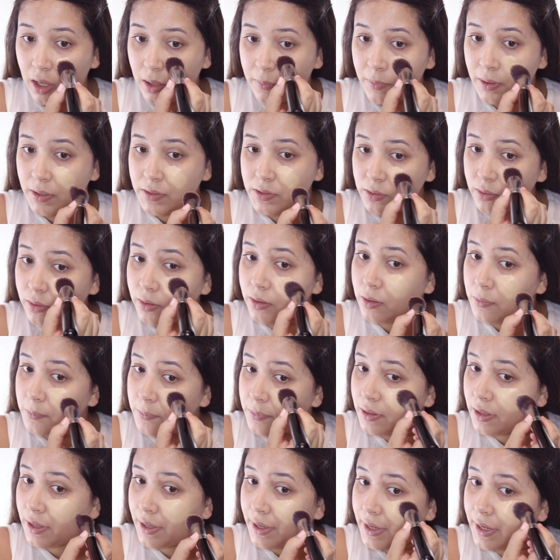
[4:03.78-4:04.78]
I'm also going to
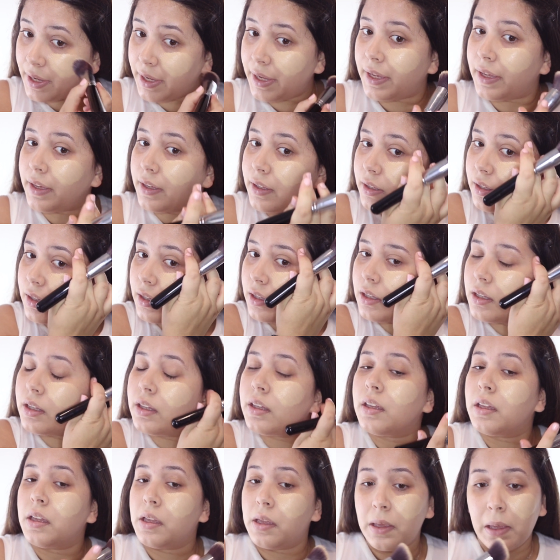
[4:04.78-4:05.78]
apply
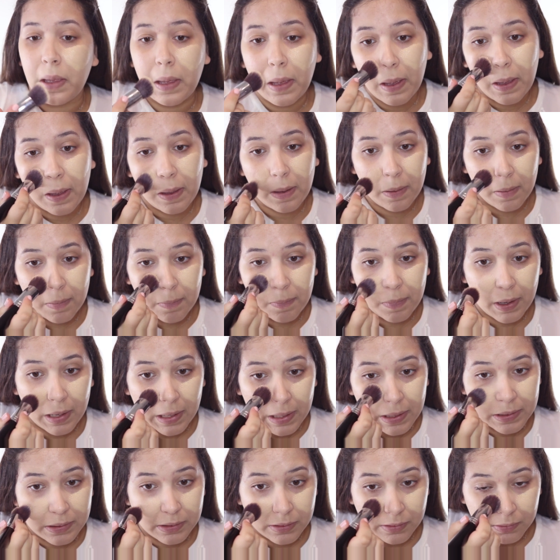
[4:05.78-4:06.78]

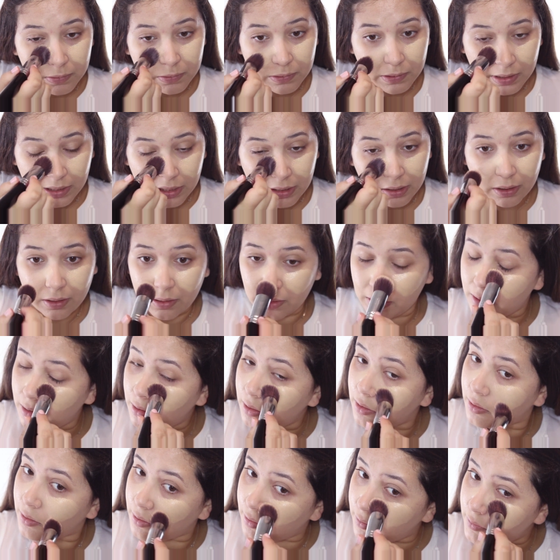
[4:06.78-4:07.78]
about another layer
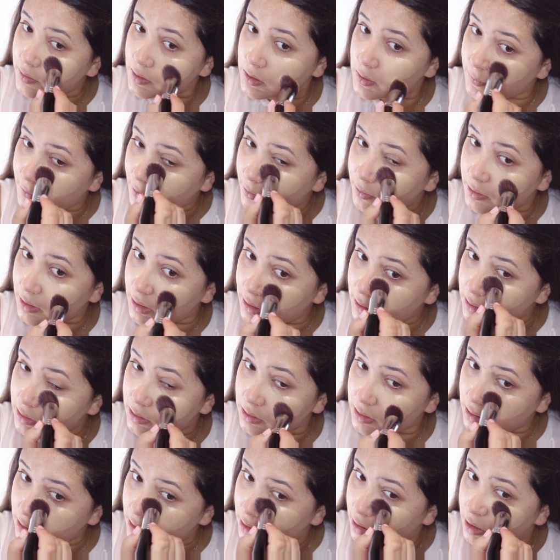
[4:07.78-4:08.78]
of this
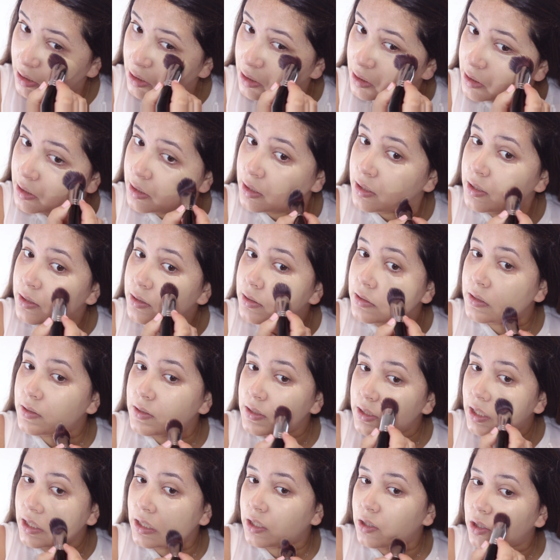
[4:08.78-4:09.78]
foundation
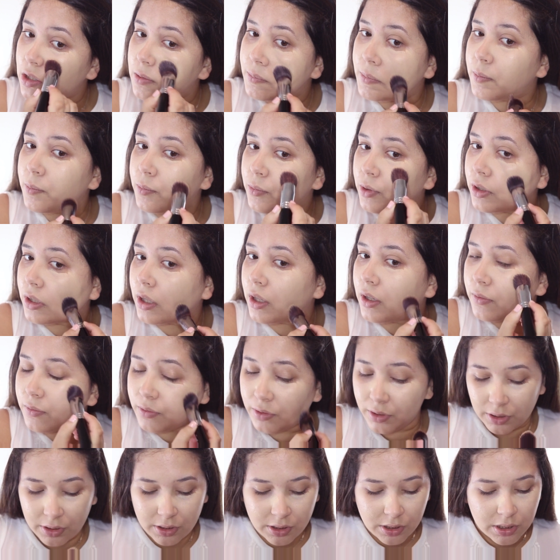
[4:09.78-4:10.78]
just to get a little bit more
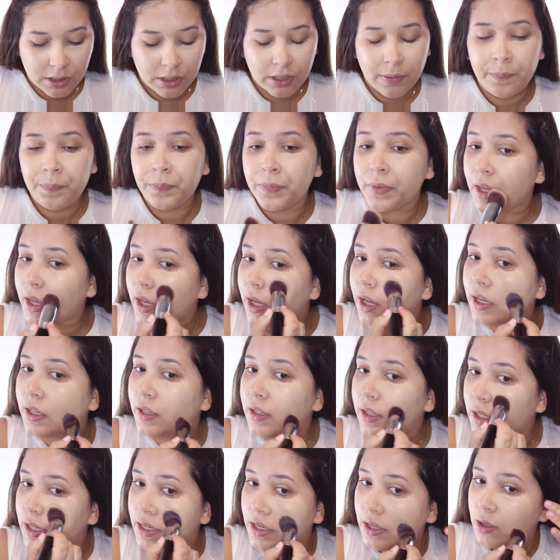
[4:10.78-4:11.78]
coverage. I
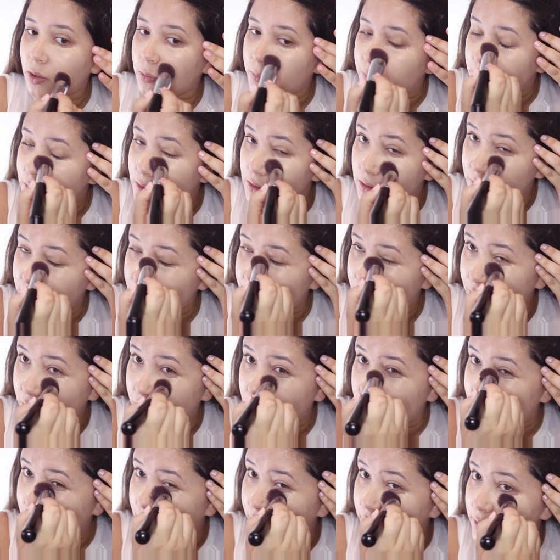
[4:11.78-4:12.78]
like how
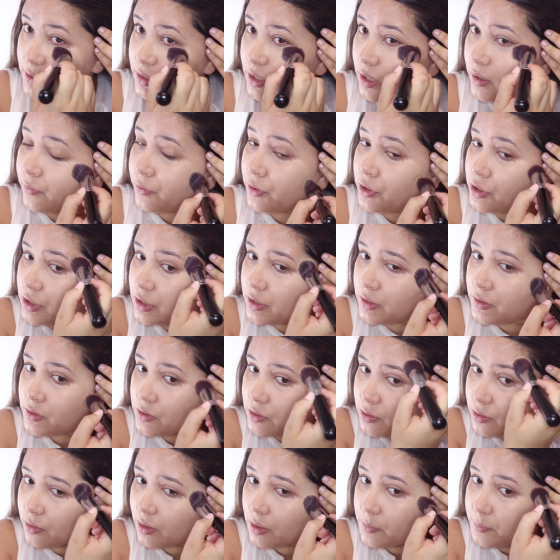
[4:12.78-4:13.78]
buildable this coverage is,
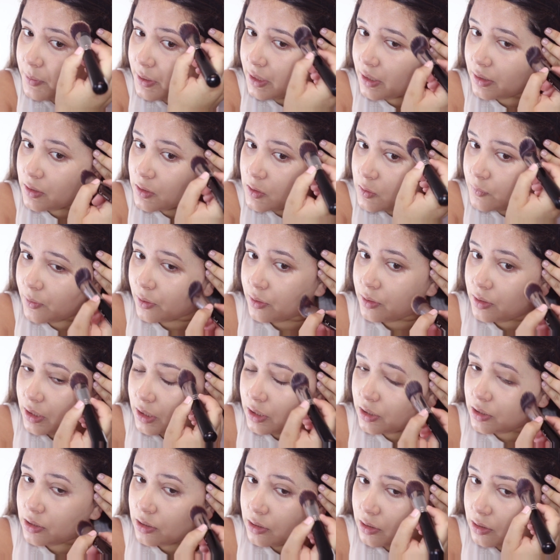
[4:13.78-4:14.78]
so I picked this
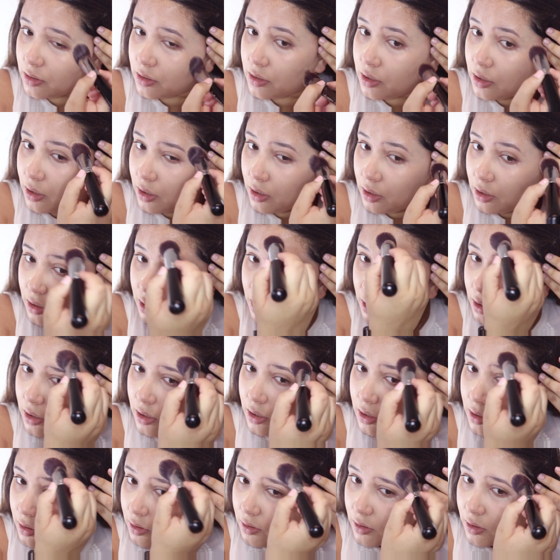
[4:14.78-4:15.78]
foundation
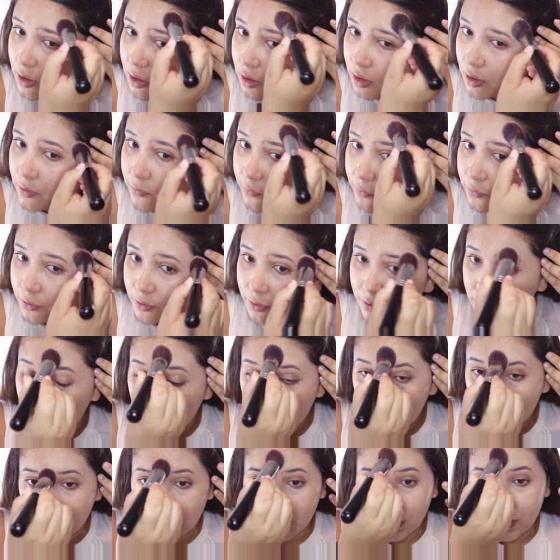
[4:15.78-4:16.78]
for
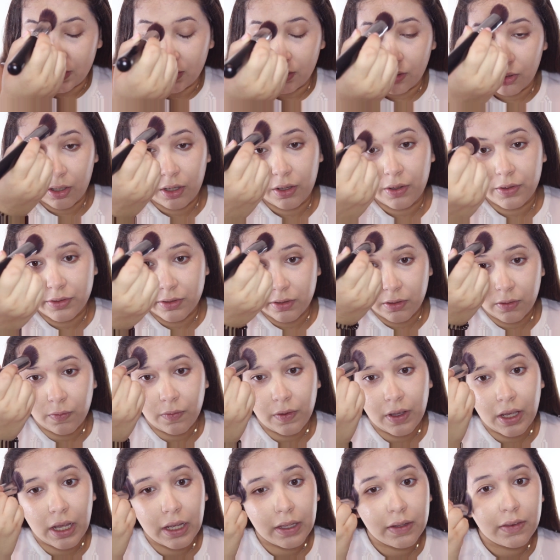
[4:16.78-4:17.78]
that reason, and also the
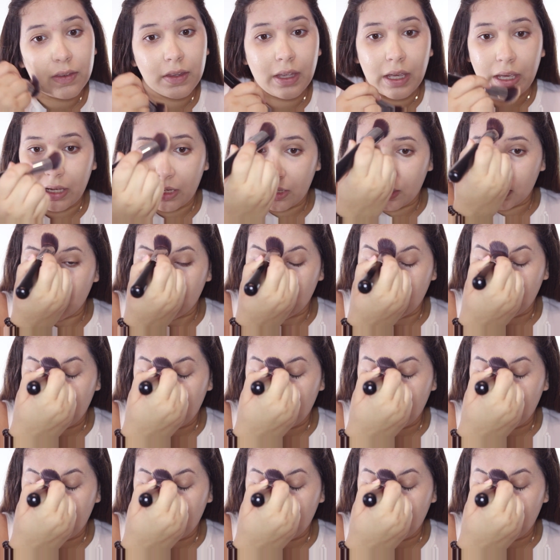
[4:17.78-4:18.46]
fact that